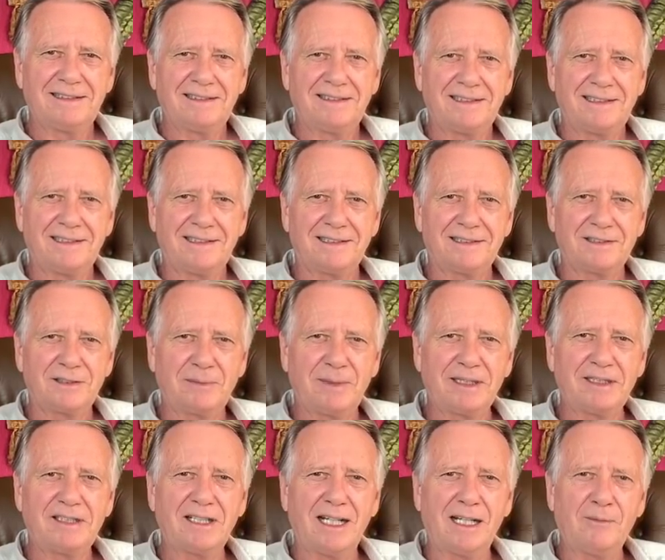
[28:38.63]
uh,
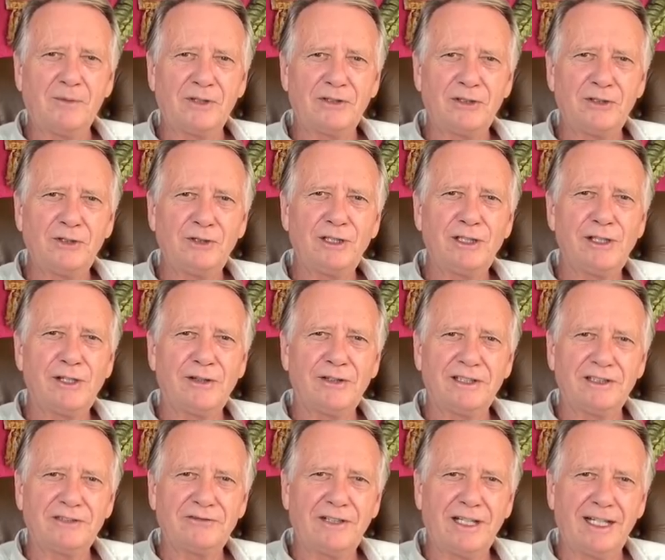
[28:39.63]
spend time with Julio and
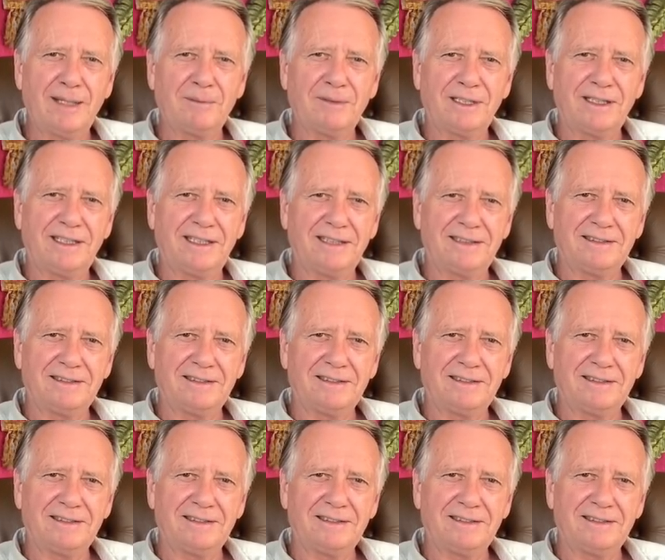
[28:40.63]
his family.